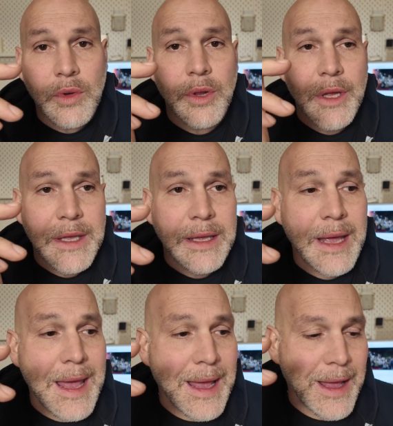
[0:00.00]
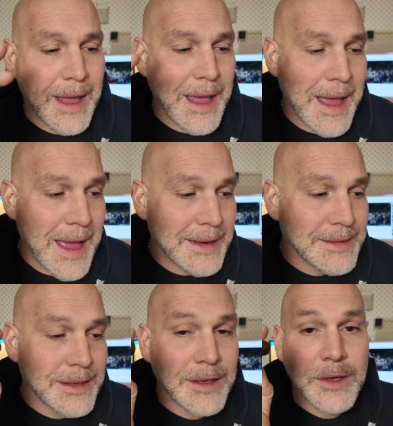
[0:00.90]
looking
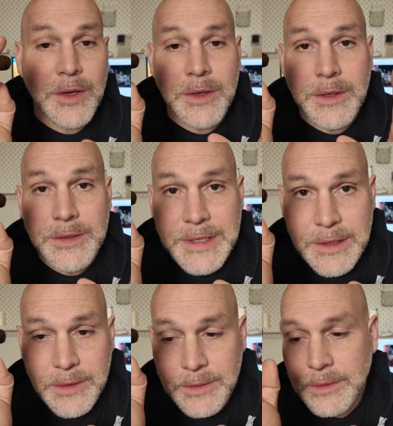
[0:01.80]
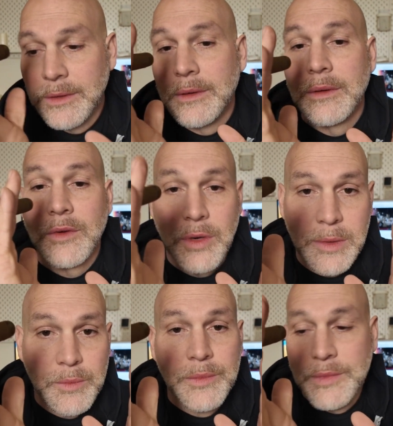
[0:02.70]
at cedar,
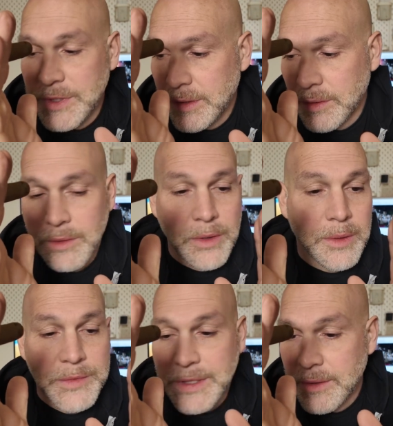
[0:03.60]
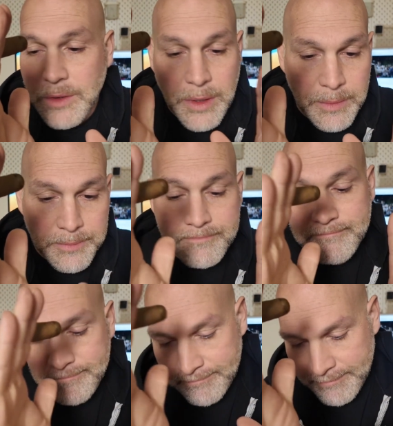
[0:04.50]
cream, cedar, cream, cedar, cream.
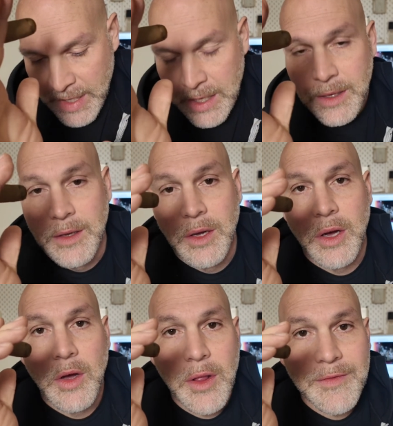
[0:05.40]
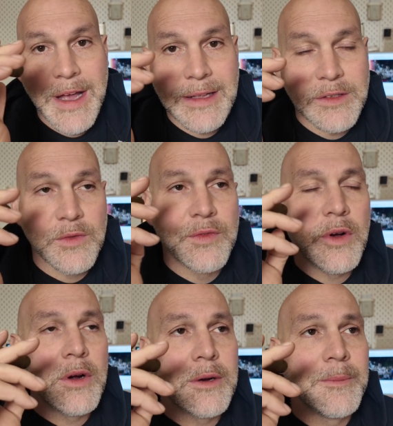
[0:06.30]
All I've got so
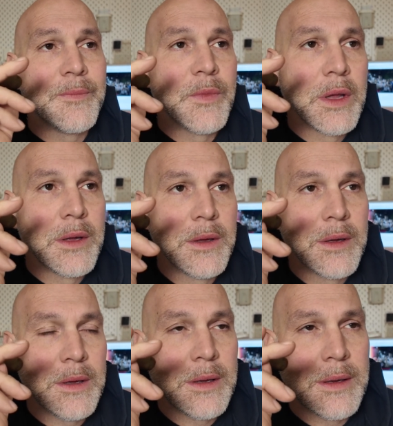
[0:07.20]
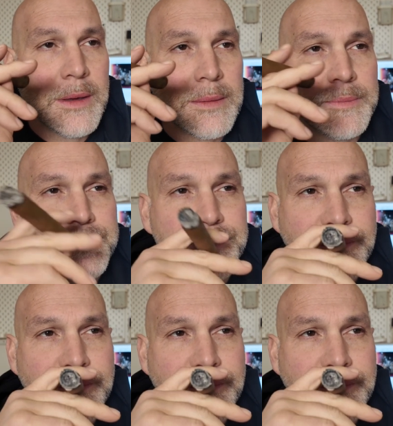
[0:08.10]
far. And